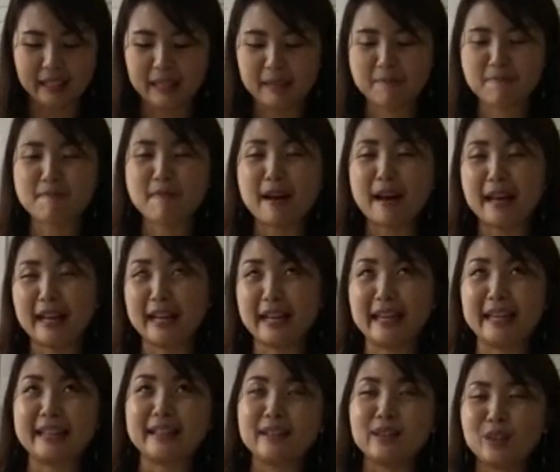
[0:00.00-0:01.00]
in
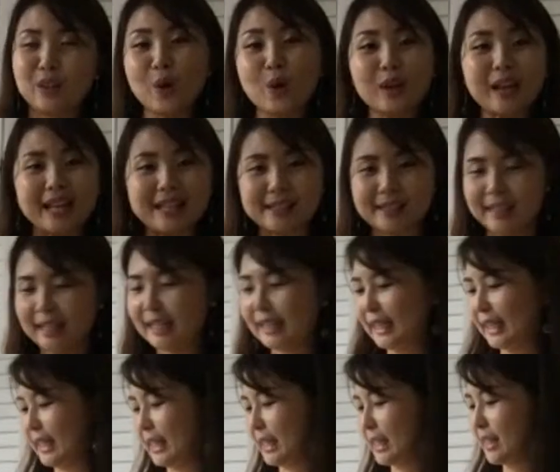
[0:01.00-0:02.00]
my long-lasting
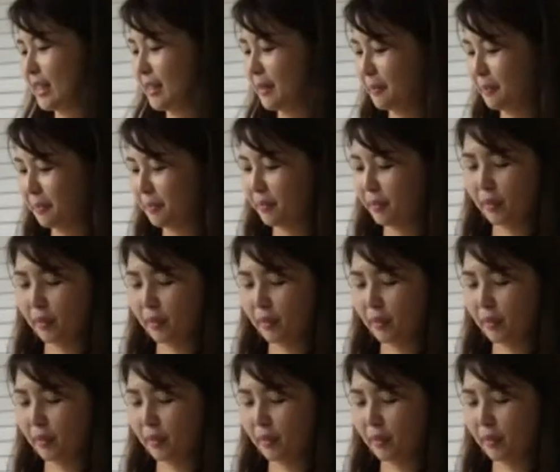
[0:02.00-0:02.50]
list